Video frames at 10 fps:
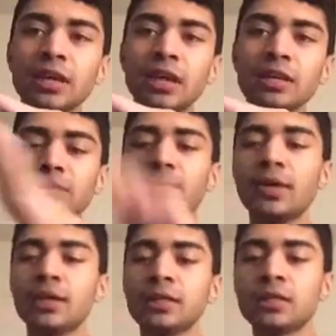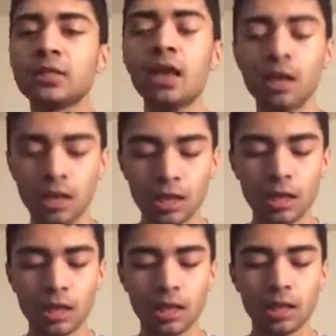a cosmetics
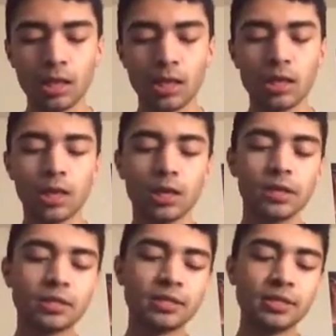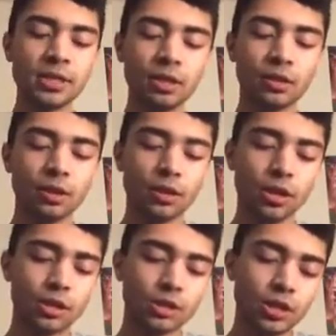concealer
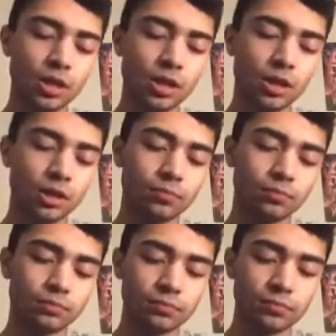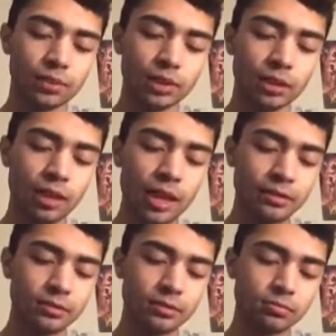in the shade
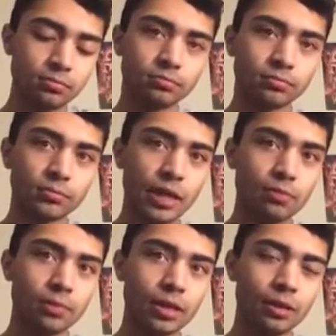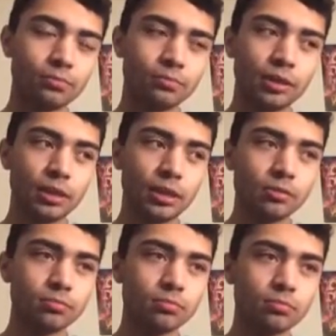light medium, I think,
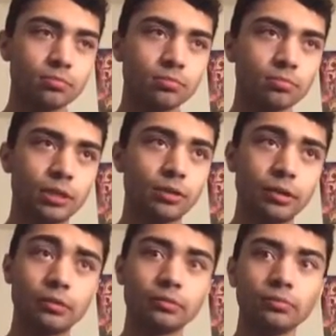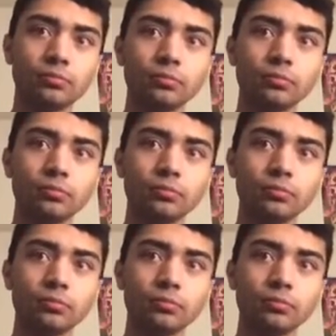I don't know.